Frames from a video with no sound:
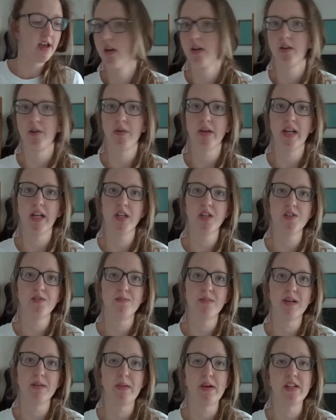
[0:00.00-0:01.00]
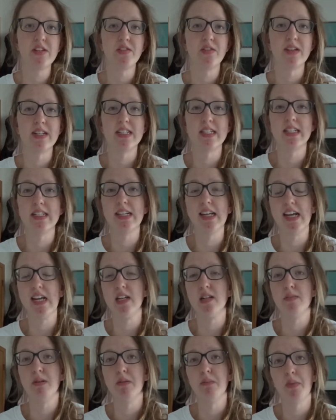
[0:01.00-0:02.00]
Going to my best friend's
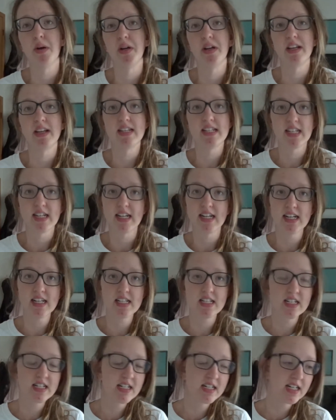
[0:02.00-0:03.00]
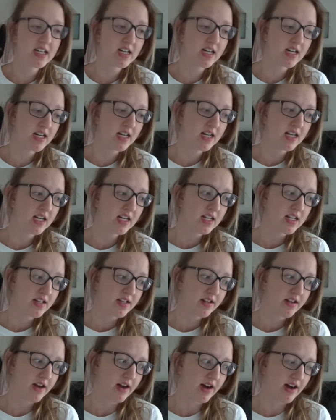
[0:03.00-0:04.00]
engagement party tonight.
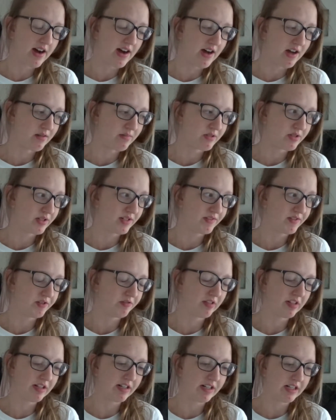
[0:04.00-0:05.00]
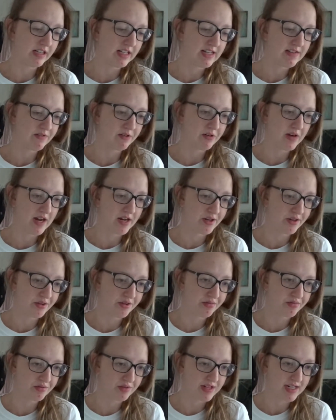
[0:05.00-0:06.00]
Um, so I have to leave around
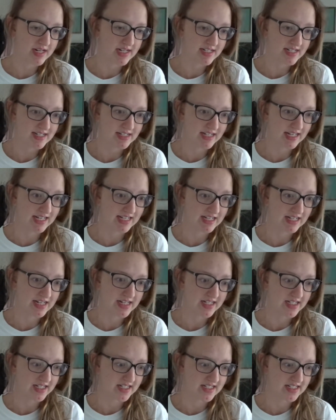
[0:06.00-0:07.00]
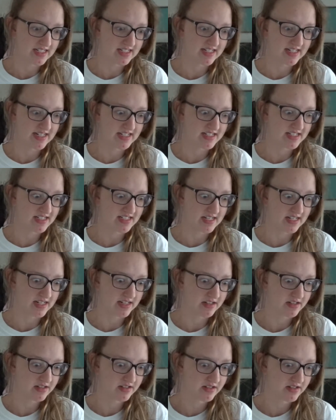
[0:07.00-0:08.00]
3 to get there because it's at
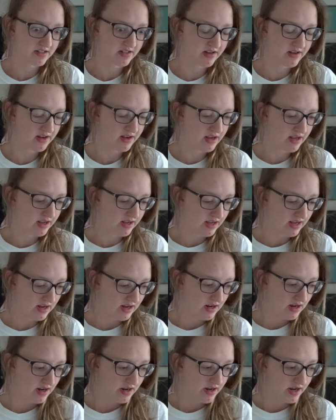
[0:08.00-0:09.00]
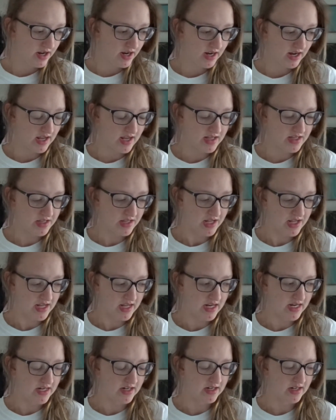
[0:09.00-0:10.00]
6 and
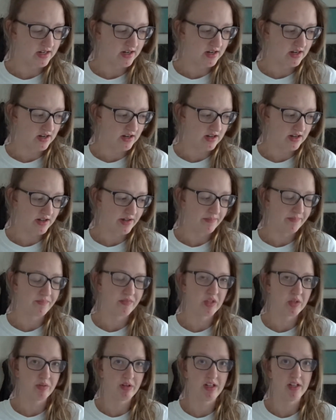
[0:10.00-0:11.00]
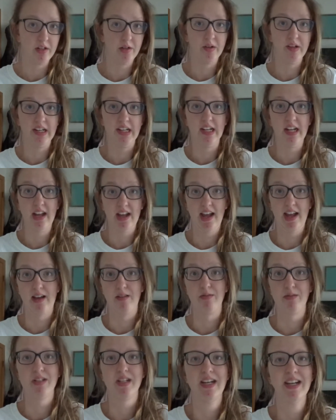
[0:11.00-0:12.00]
then um, we are going
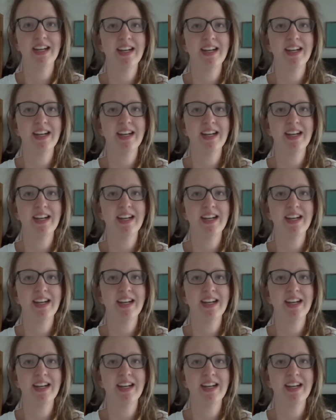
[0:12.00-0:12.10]
out.